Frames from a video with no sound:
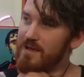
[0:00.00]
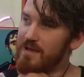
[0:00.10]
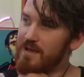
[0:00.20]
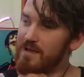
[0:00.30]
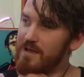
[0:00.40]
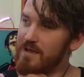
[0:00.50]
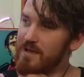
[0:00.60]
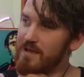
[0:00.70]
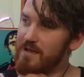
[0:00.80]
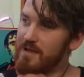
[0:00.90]

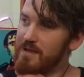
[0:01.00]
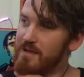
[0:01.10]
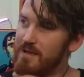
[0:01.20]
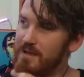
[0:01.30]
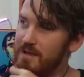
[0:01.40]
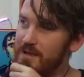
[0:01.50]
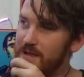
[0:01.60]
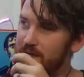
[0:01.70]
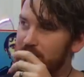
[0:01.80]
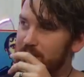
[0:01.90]

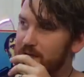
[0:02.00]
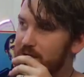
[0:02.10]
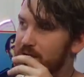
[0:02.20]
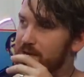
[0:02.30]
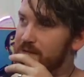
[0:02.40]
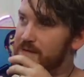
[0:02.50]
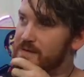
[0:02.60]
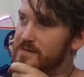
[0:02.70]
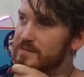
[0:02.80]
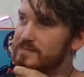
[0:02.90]

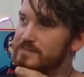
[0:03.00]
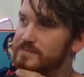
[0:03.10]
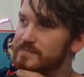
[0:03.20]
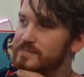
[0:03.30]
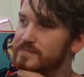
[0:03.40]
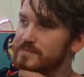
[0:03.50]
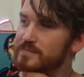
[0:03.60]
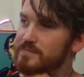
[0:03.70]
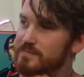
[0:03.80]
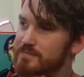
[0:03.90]

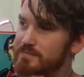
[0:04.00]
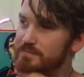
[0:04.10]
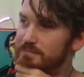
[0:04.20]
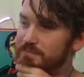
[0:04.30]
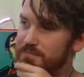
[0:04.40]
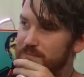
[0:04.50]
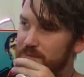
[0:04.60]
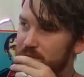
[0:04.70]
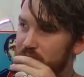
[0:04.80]
The person shown says nothing.